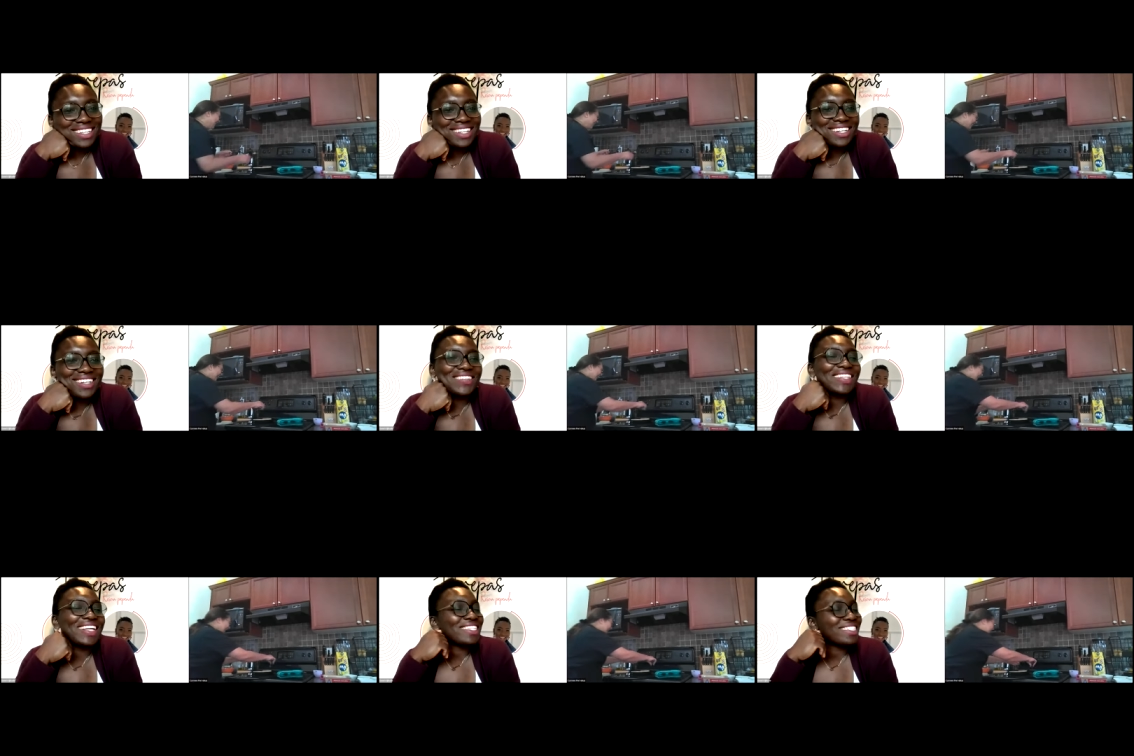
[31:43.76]

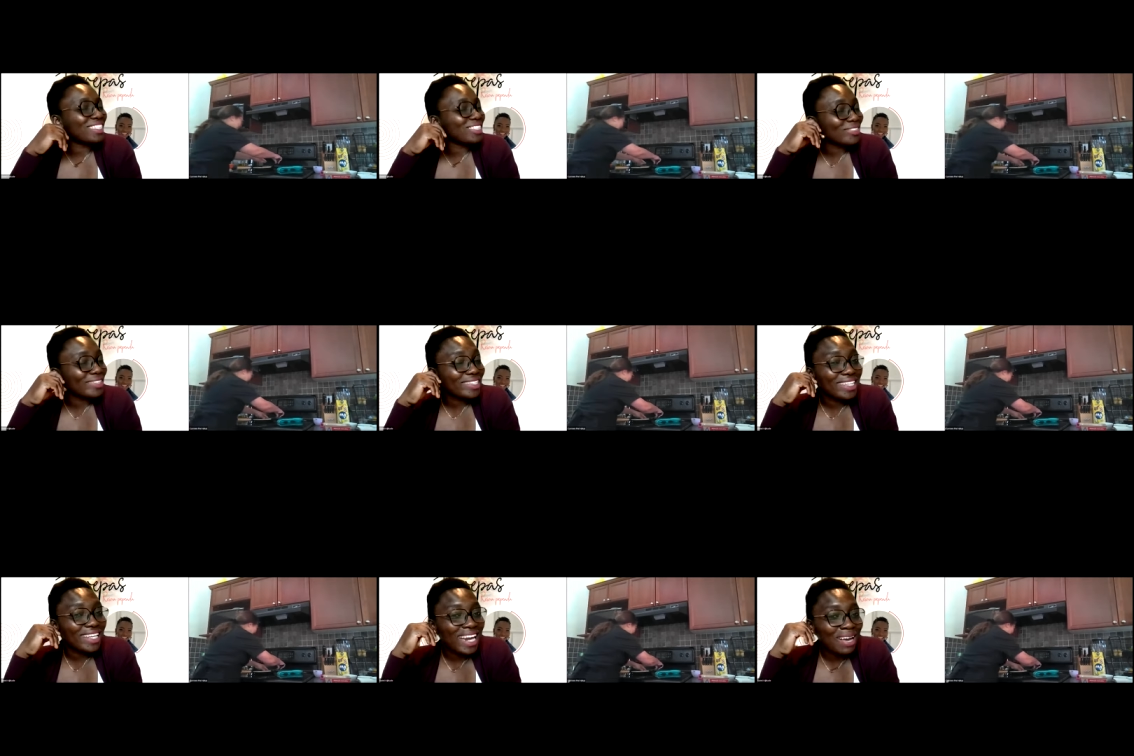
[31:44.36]
That's
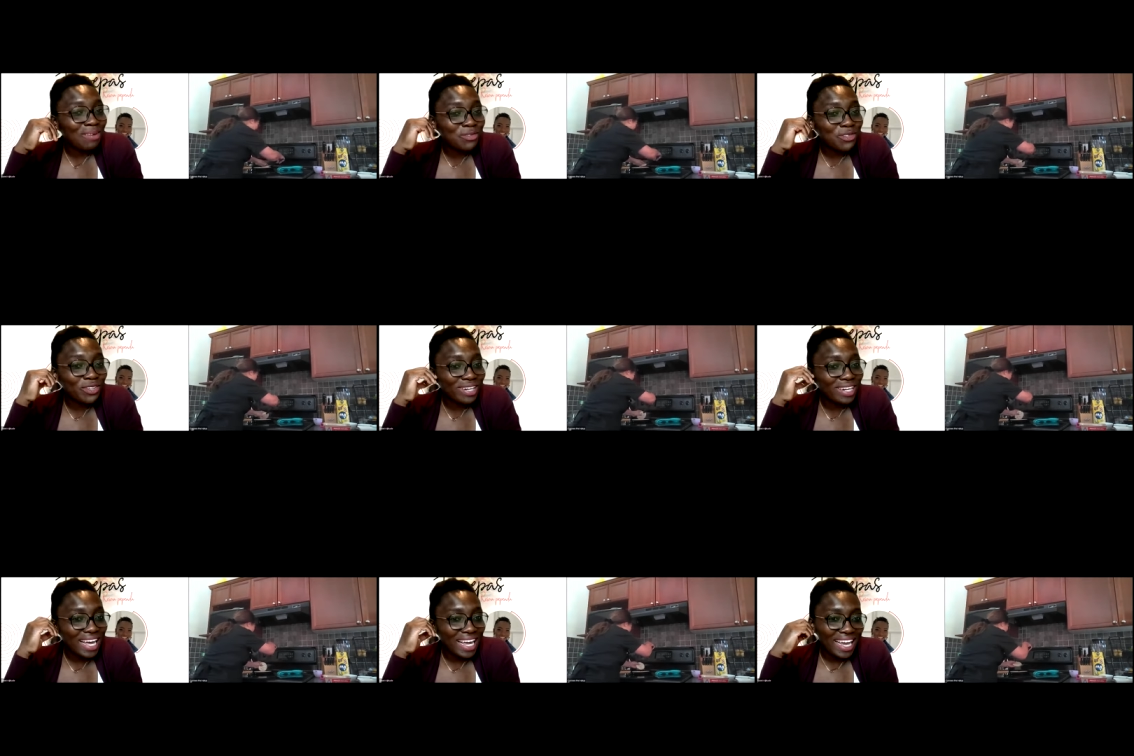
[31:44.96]
interesting. I'm
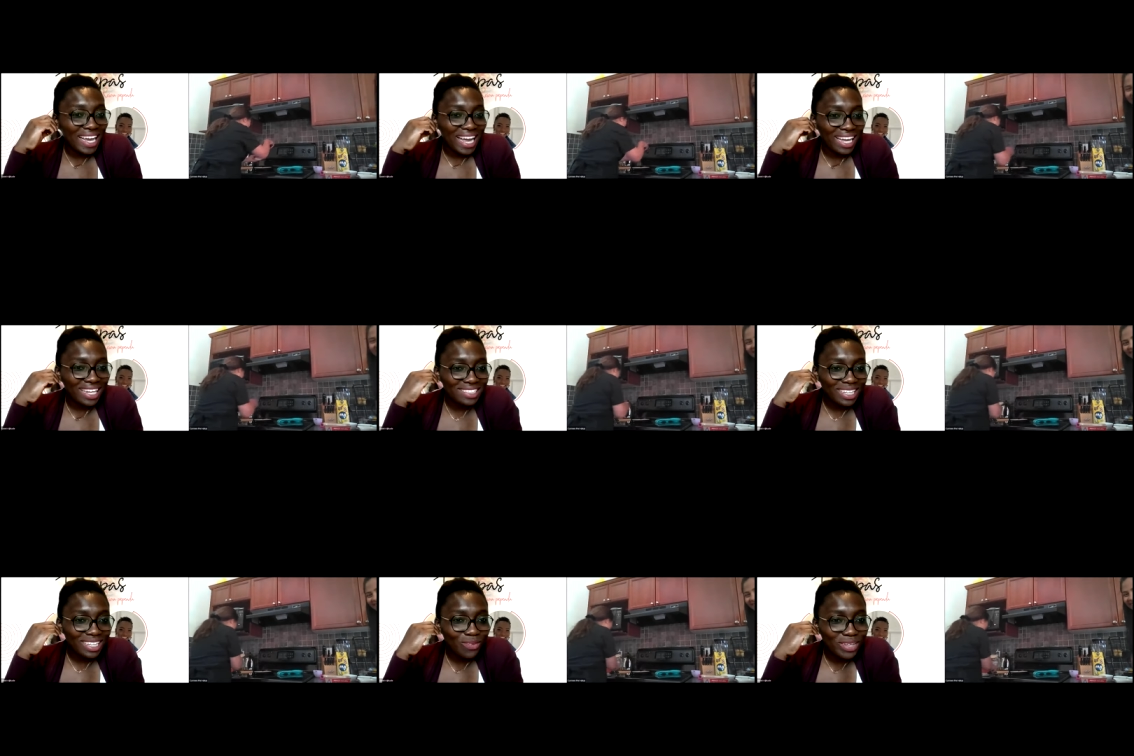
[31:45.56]
so glad I
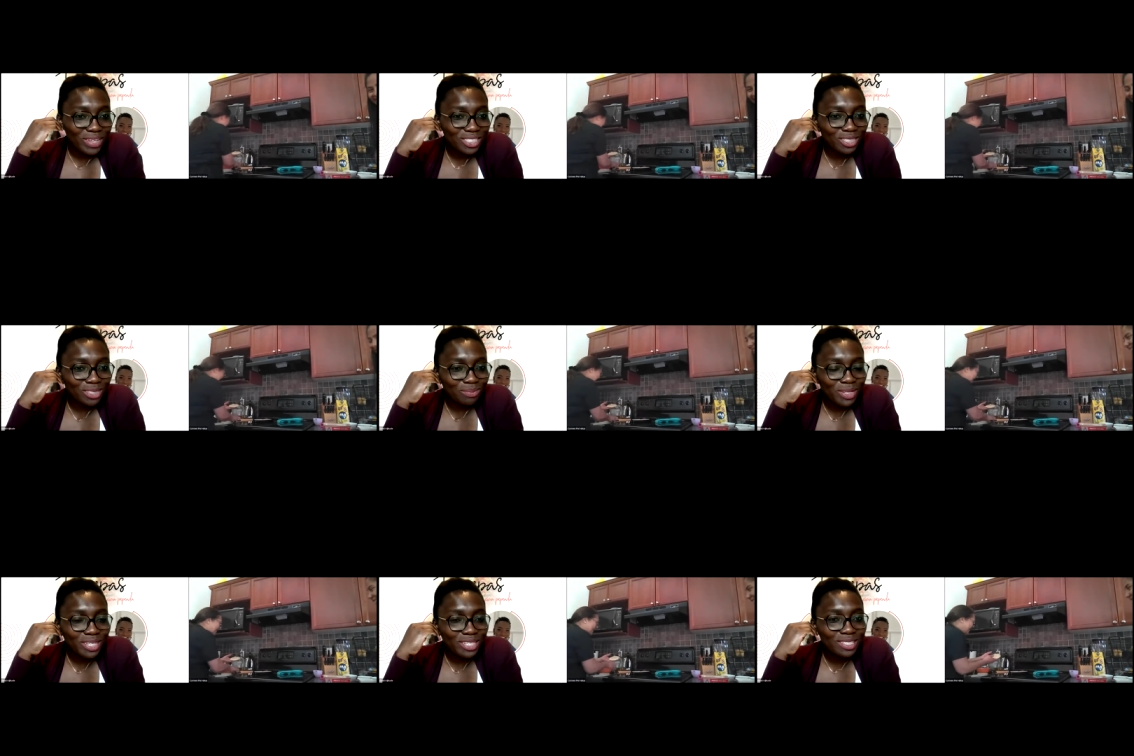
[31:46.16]
asked that
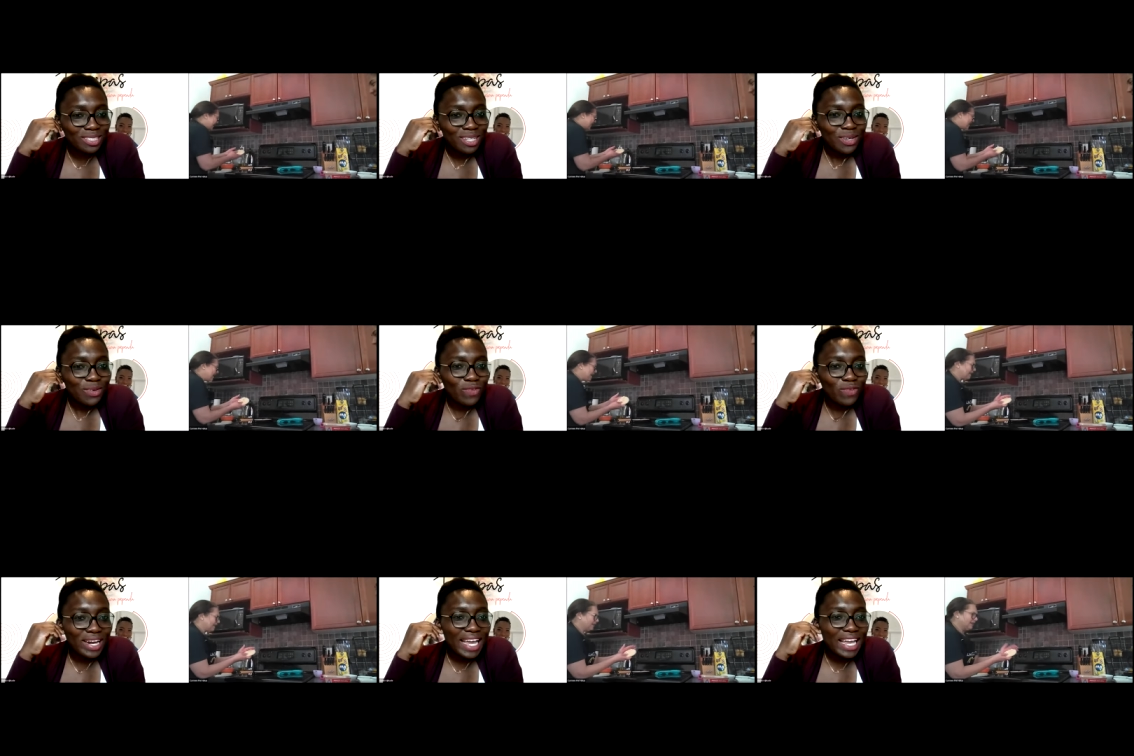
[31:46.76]
question because
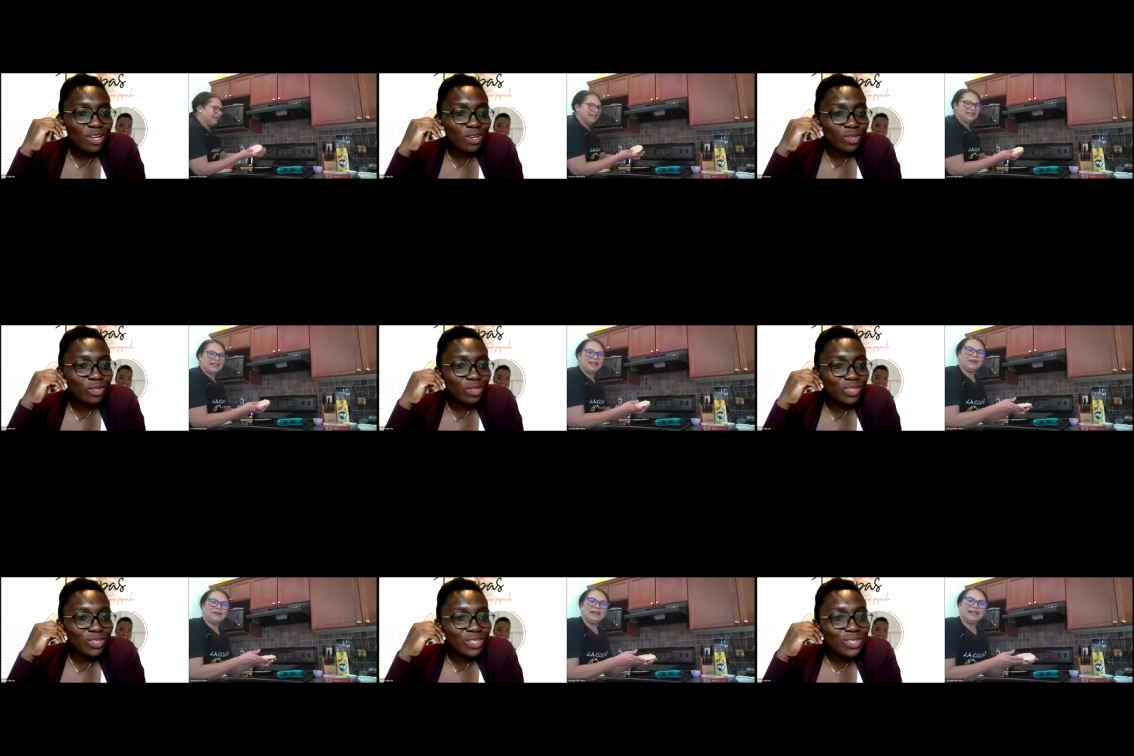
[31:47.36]
when I
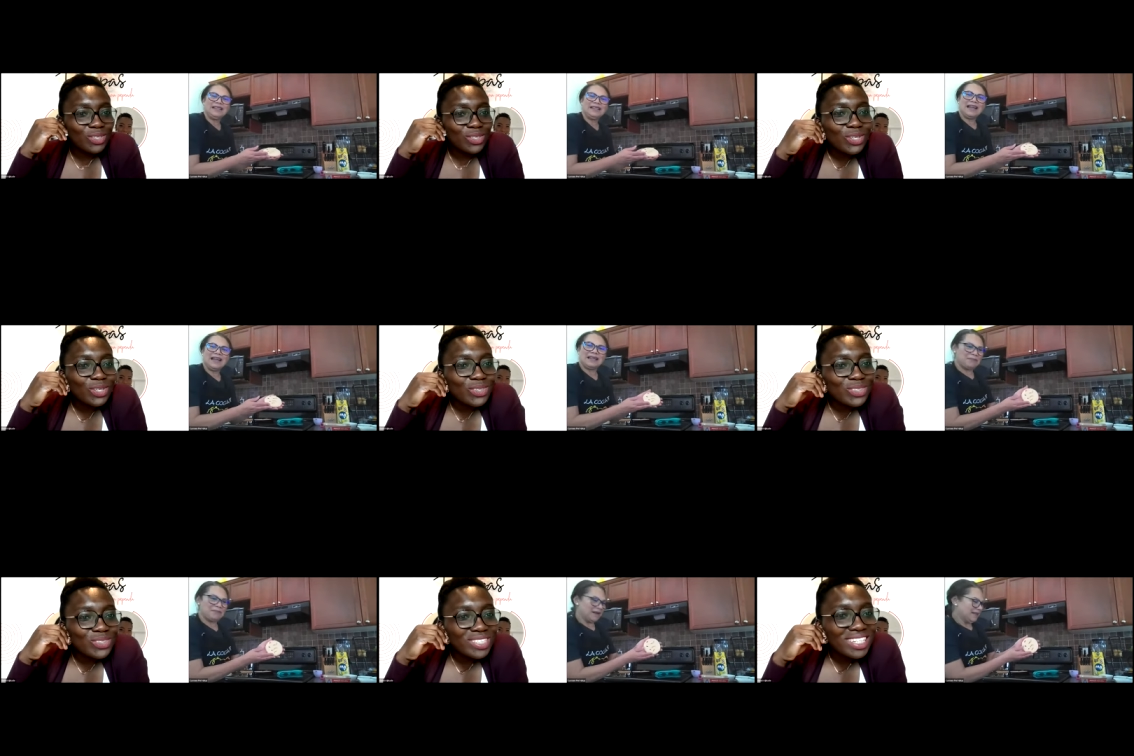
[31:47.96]

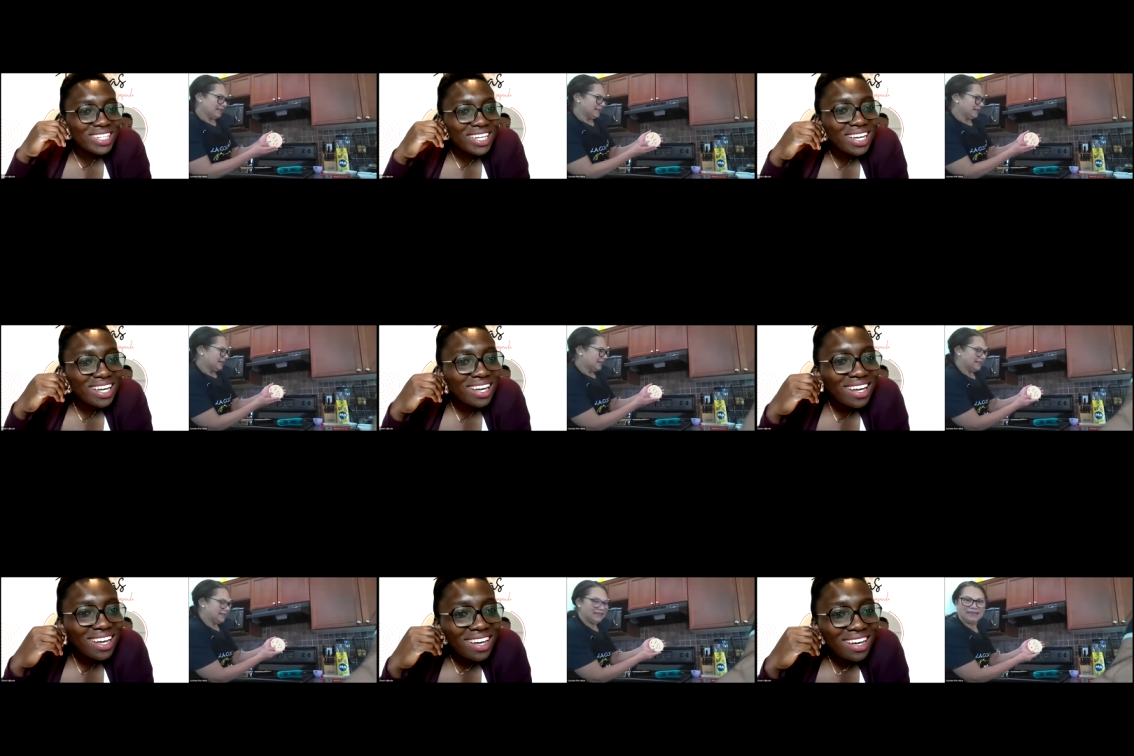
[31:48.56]
Googled,
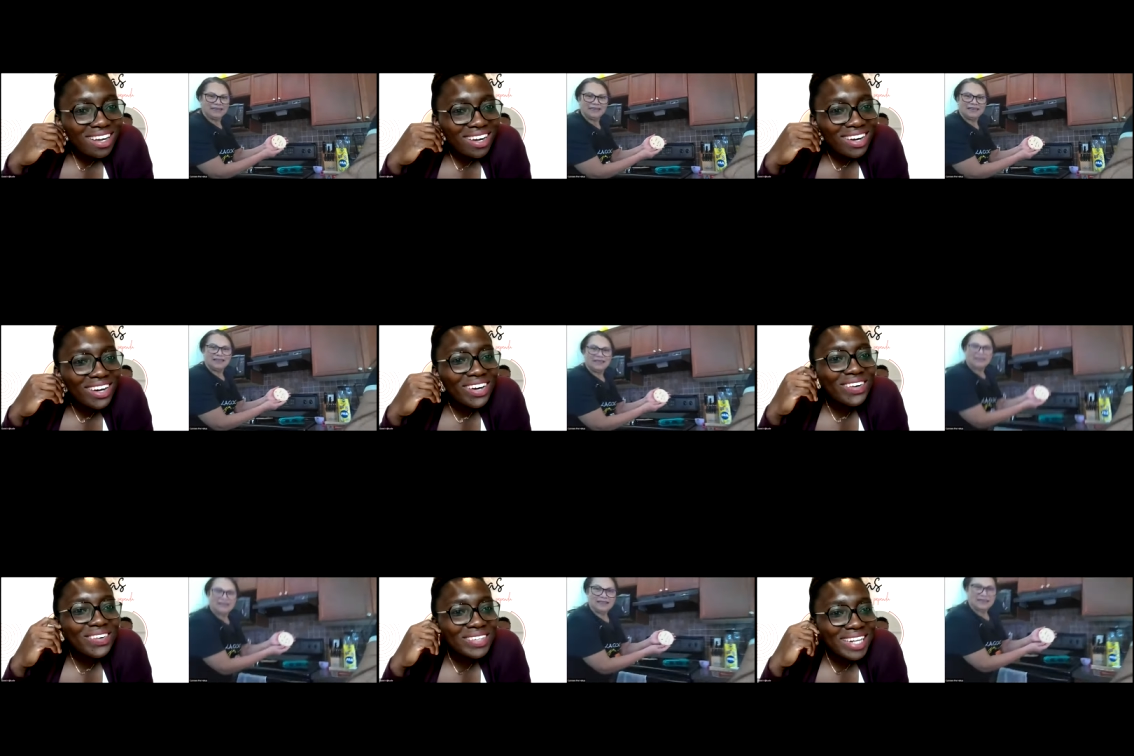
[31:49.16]

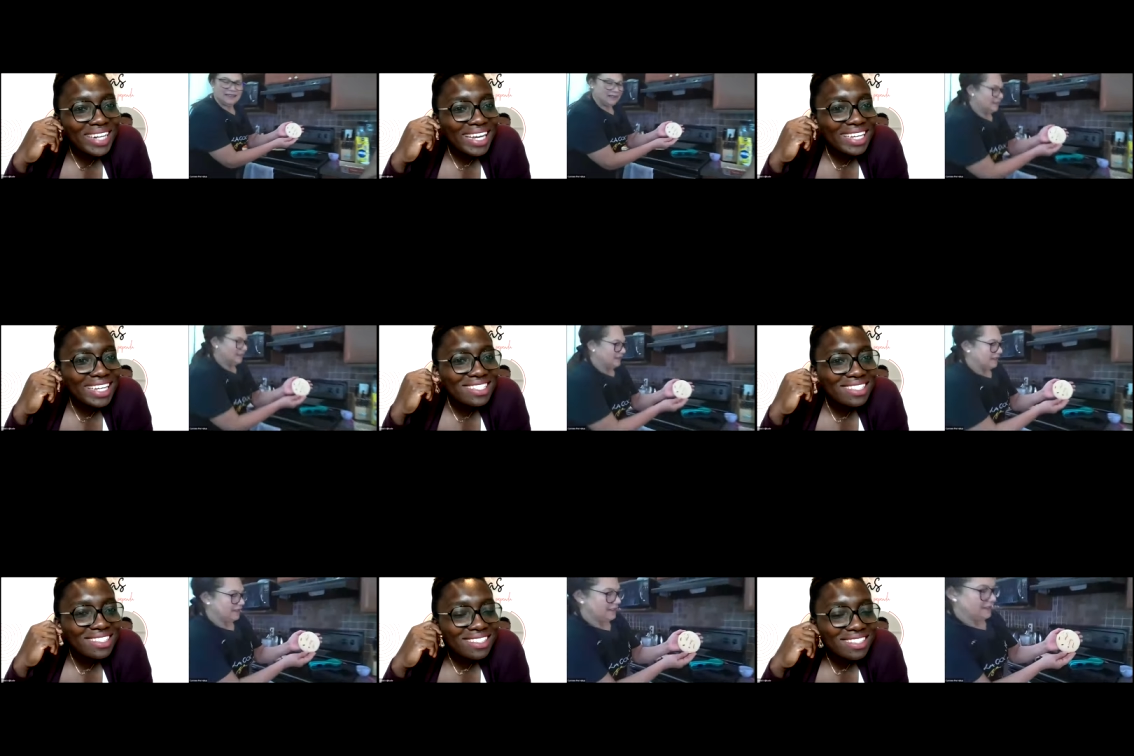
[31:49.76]
oh,
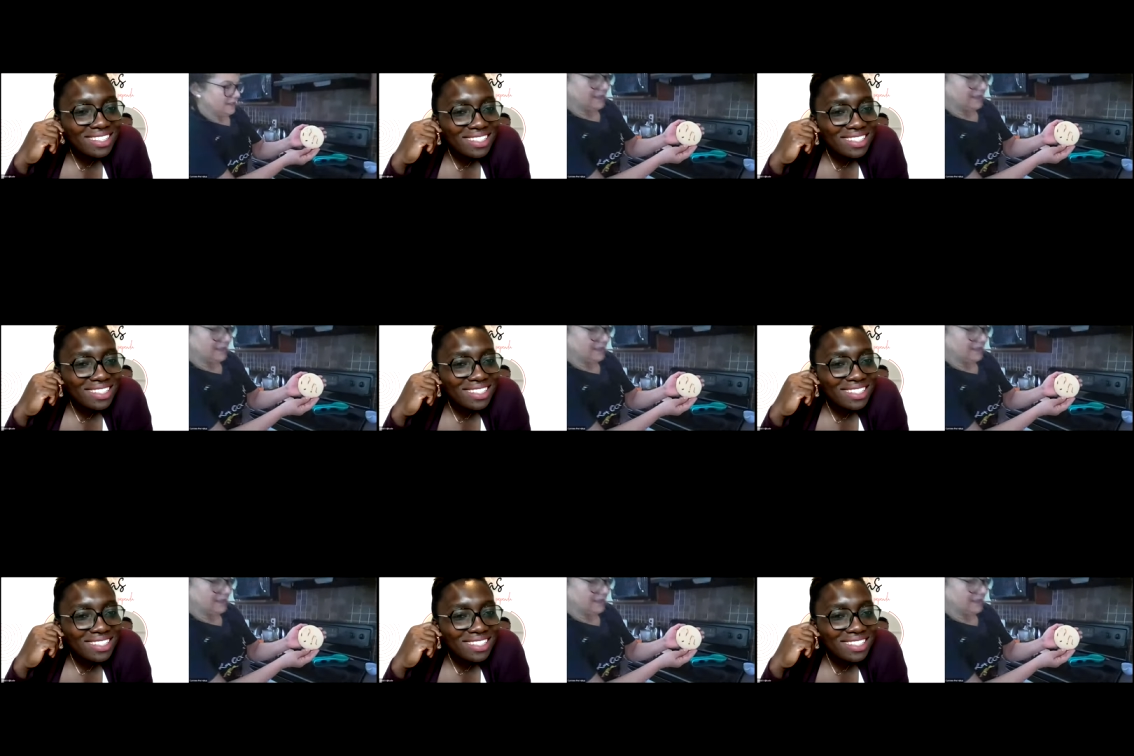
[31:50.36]
nice.